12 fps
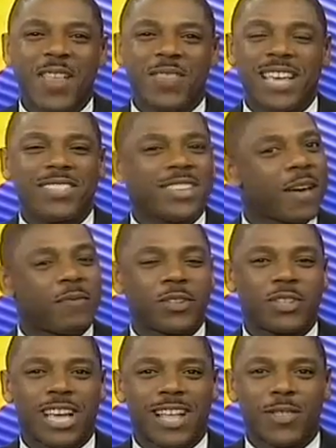The
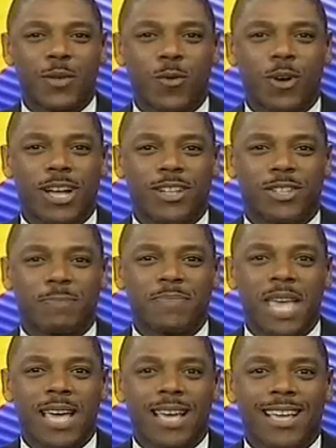toughest nut in the woods.
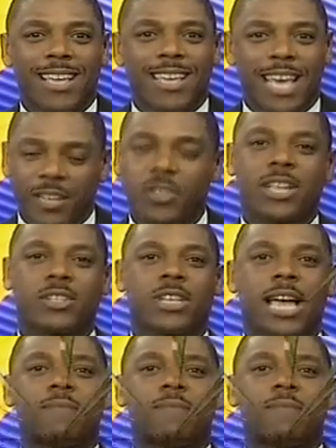Yes, it is time